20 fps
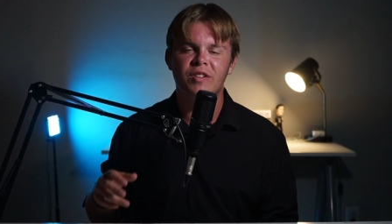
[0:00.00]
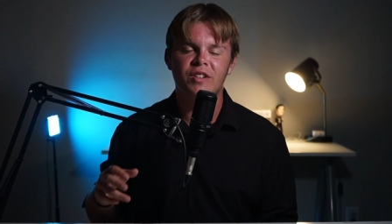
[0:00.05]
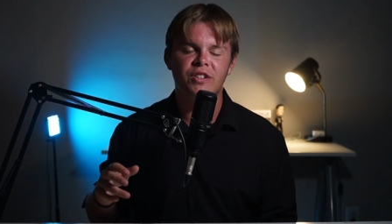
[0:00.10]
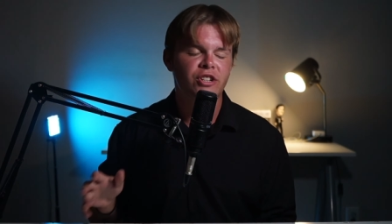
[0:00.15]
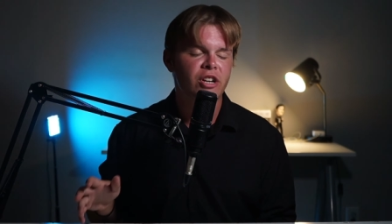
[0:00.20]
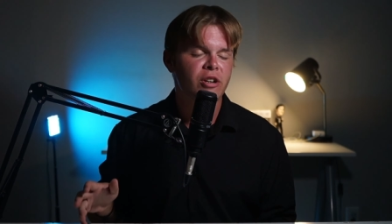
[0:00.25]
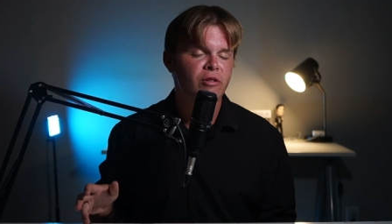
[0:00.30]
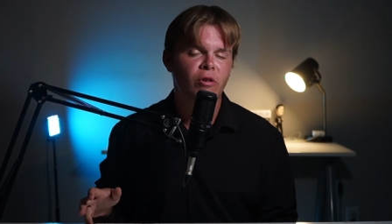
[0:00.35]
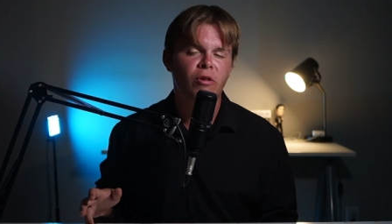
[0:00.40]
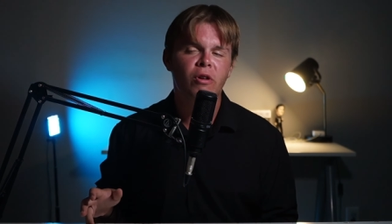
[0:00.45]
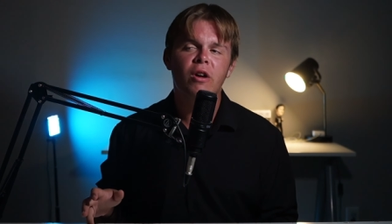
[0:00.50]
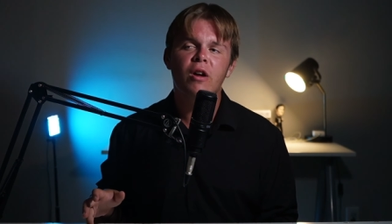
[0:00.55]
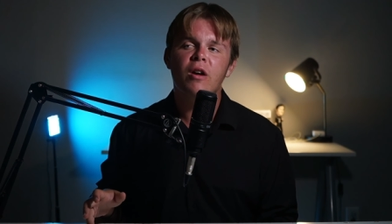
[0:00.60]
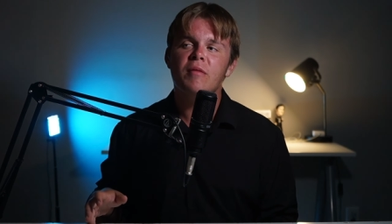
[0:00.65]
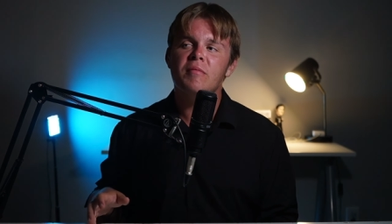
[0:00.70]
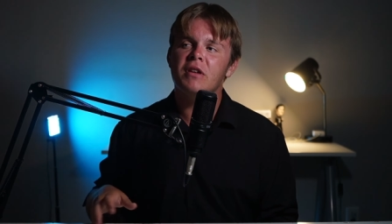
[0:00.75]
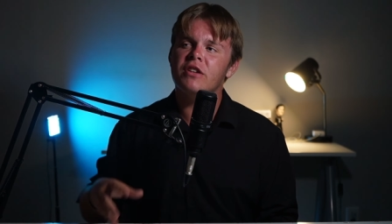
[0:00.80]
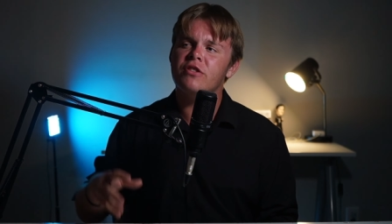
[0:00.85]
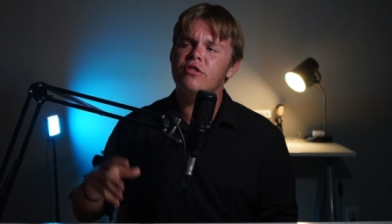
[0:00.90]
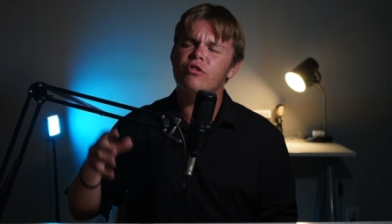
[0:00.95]
in general,
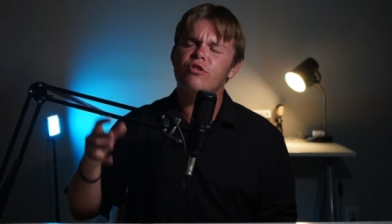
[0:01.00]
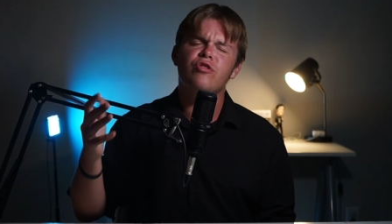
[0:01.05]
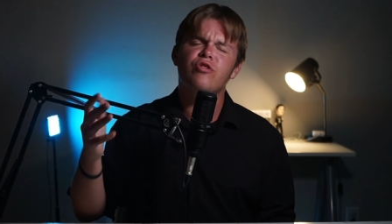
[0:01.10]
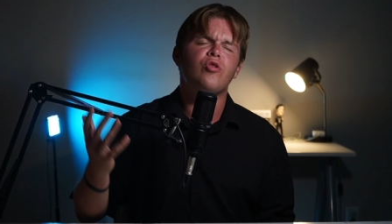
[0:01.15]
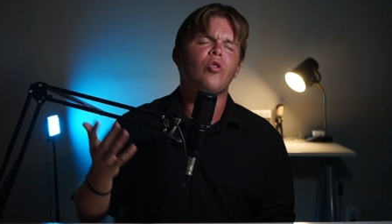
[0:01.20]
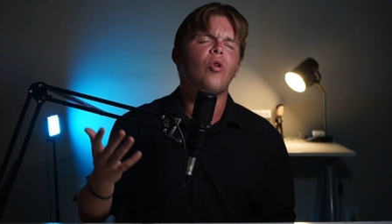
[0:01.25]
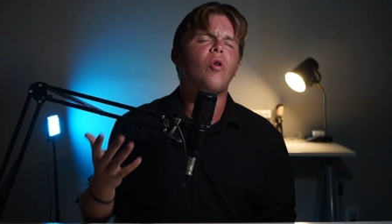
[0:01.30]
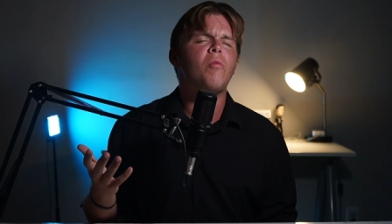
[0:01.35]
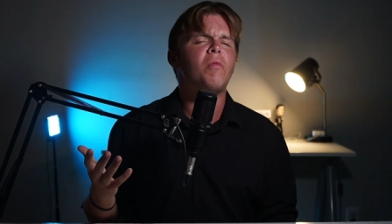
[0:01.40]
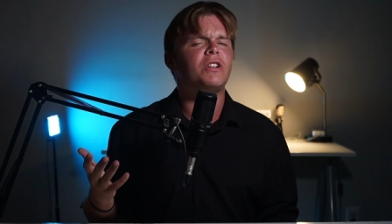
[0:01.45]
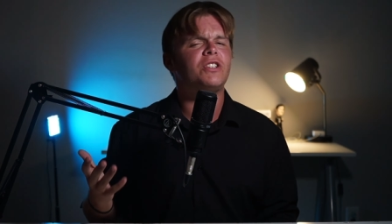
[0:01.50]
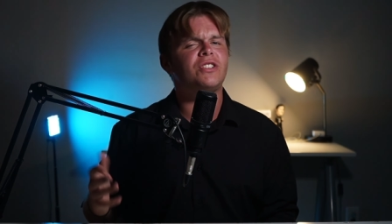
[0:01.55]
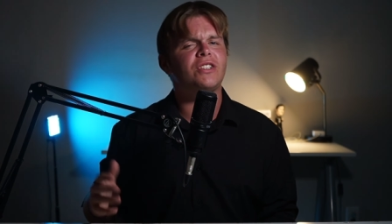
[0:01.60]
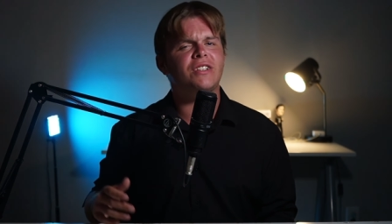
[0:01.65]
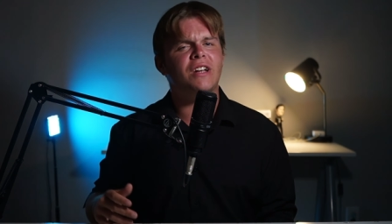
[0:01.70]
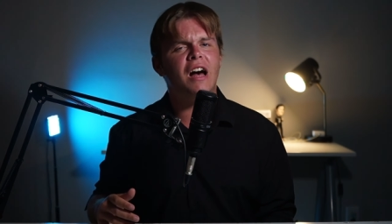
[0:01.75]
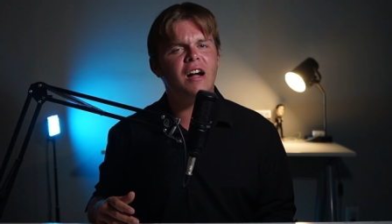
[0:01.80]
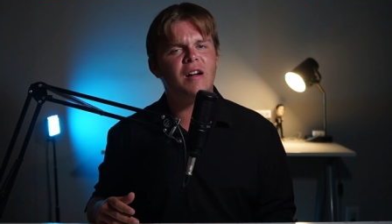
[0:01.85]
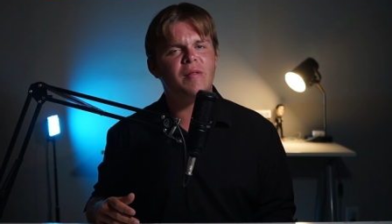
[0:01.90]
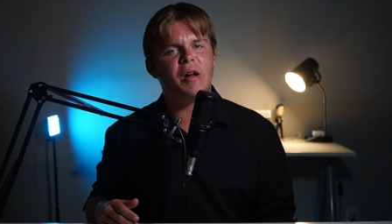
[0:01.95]
because there's so much to
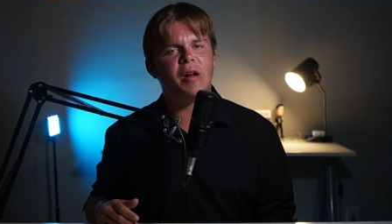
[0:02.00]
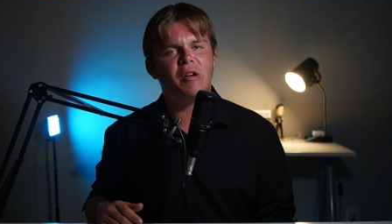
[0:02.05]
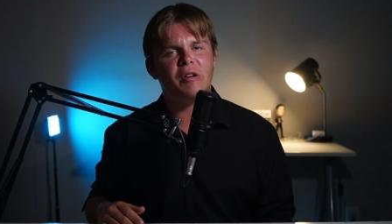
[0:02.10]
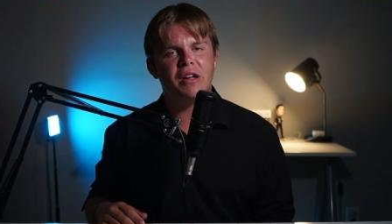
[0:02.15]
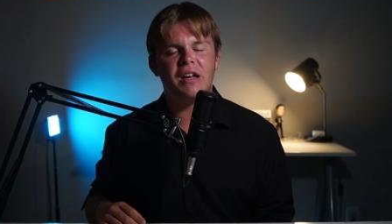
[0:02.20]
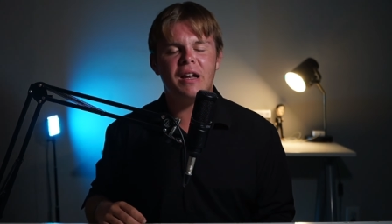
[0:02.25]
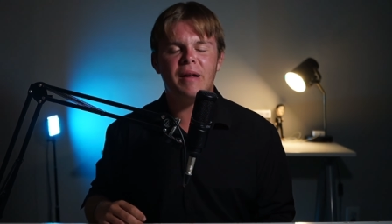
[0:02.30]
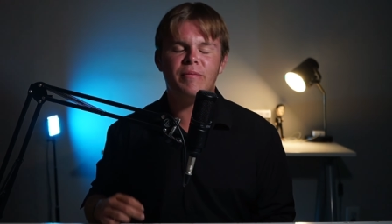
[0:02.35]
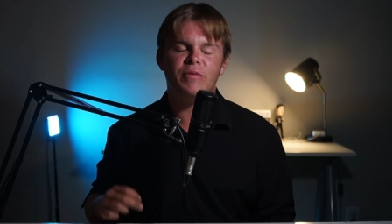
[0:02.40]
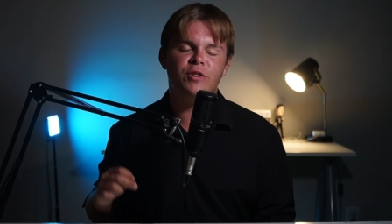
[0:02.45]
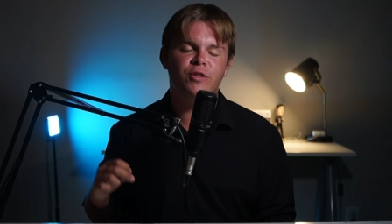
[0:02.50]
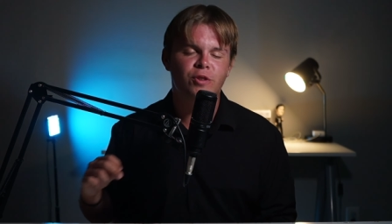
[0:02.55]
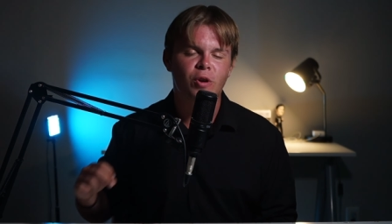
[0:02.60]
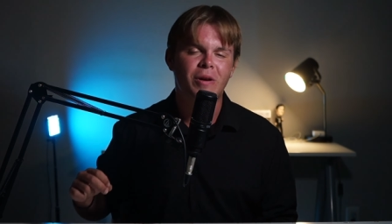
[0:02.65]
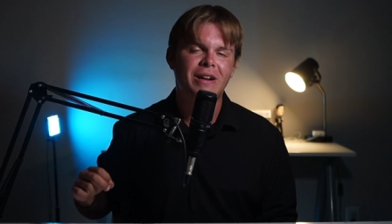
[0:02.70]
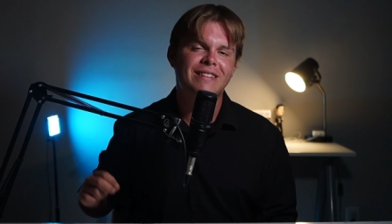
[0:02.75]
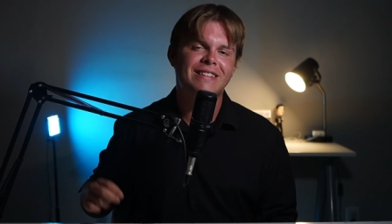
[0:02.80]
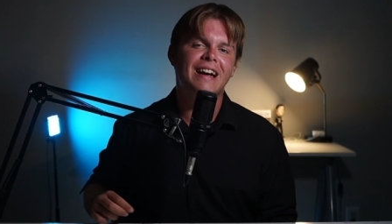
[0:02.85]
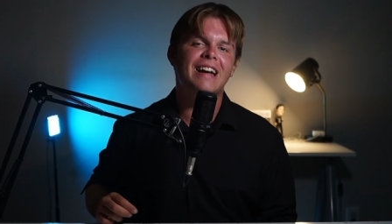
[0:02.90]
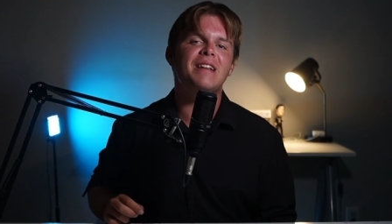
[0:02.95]
talk about, and I'm so
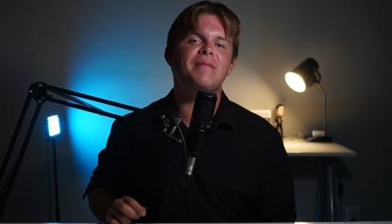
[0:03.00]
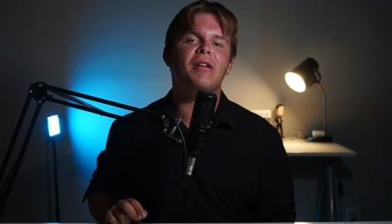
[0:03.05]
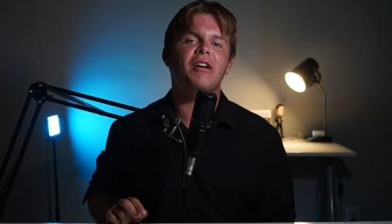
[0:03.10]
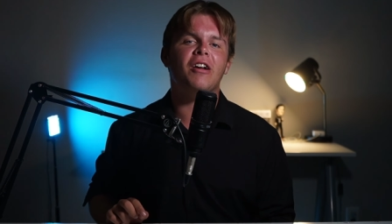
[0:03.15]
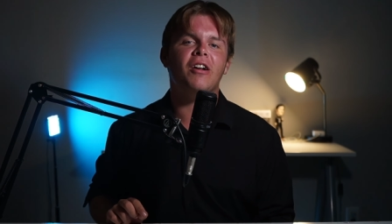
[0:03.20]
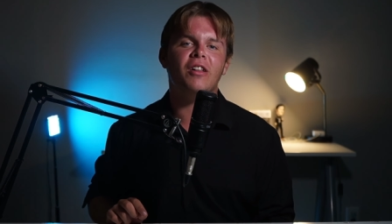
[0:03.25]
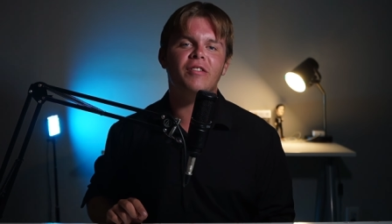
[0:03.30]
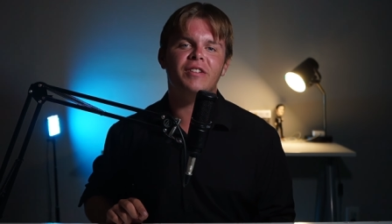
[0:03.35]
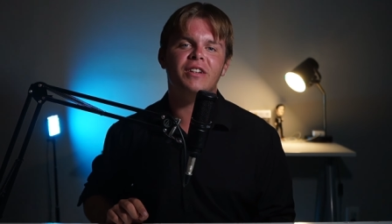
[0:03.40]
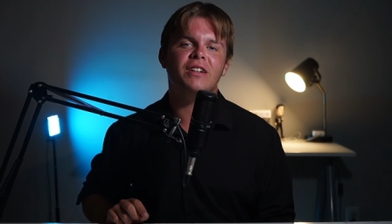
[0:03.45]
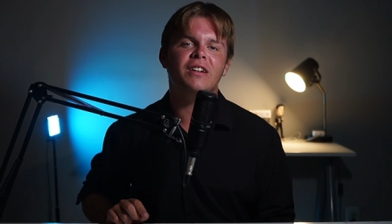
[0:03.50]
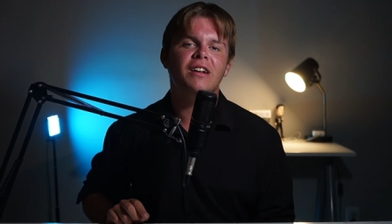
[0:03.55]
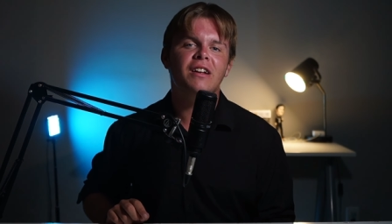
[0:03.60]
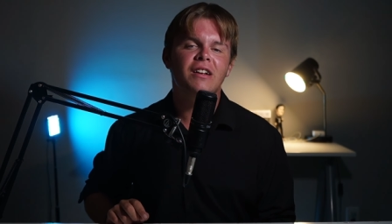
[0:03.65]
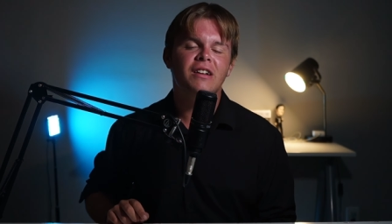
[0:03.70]
excited about all of it.